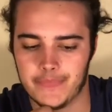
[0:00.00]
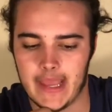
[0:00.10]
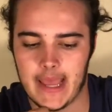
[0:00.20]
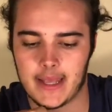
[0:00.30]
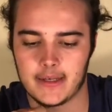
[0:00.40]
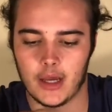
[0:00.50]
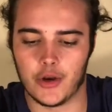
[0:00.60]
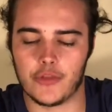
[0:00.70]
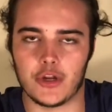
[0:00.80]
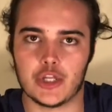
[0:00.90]
And
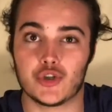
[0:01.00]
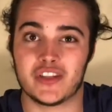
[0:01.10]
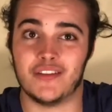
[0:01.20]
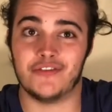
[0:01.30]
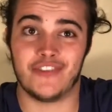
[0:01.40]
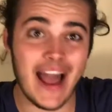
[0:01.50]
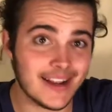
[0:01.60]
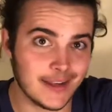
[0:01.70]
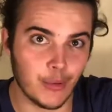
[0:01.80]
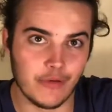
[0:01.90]
another interesting
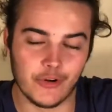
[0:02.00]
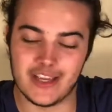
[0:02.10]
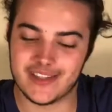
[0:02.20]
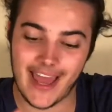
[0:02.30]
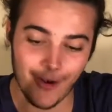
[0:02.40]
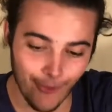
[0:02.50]
fact, however, is that